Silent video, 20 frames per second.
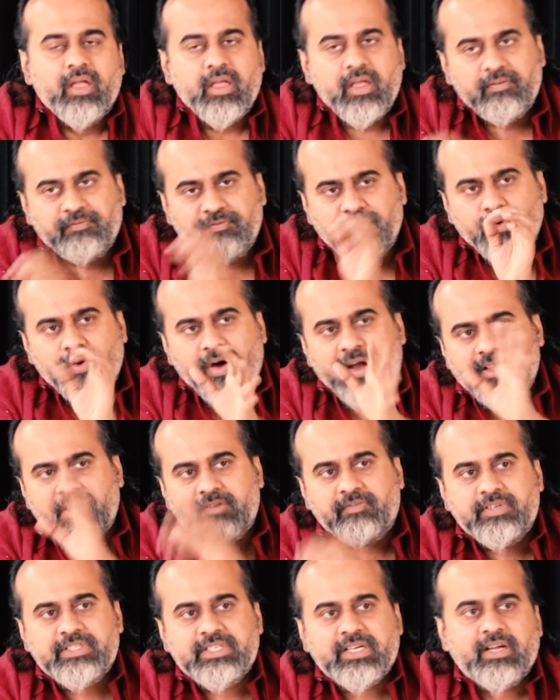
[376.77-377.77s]
If you are
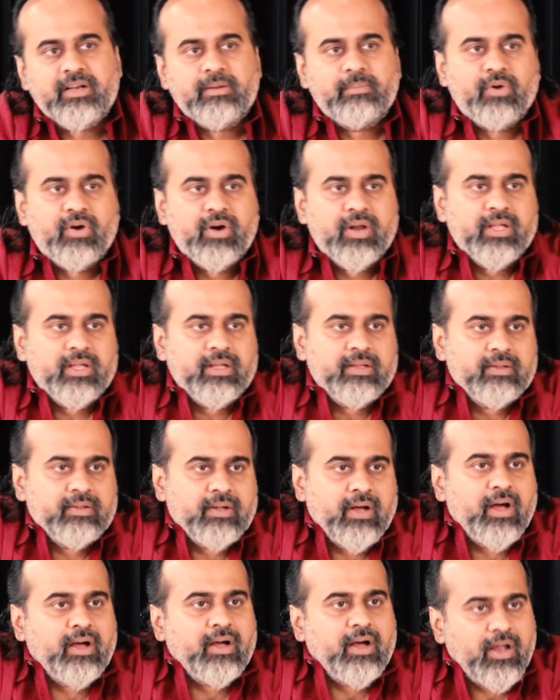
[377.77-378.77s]
the physical body
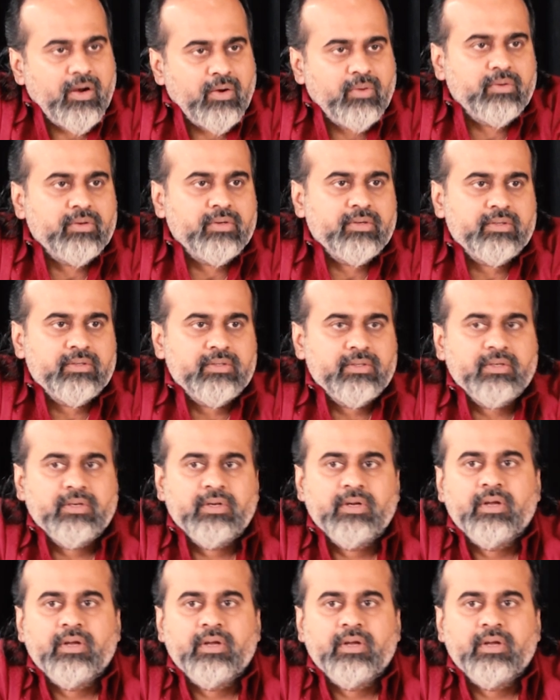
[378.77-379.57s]
alone,